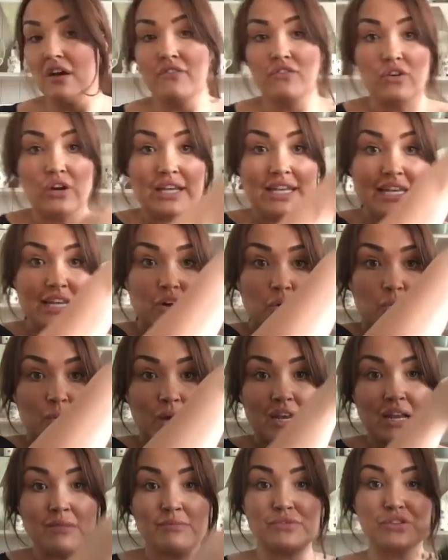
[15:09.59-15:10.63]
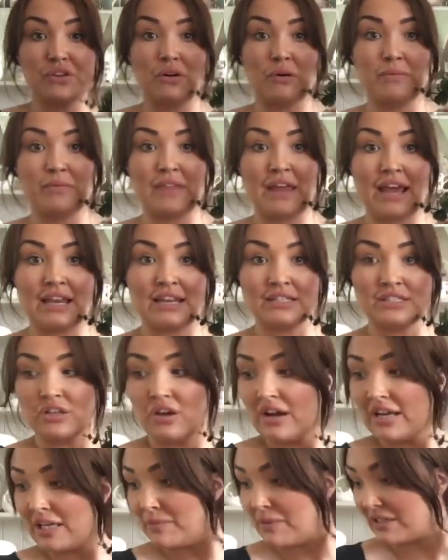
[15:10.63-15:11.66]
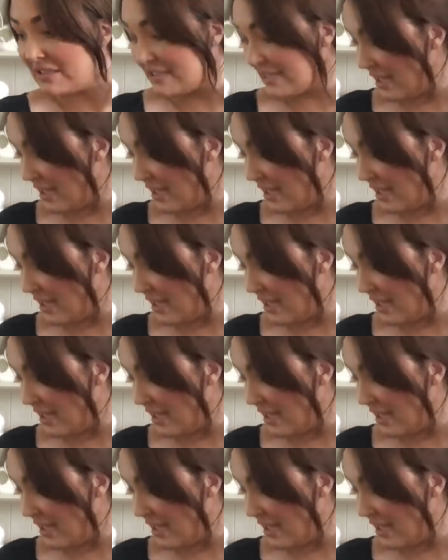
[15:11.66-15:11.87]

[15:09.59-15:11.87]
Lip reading: Got a little one up top there and a tiny one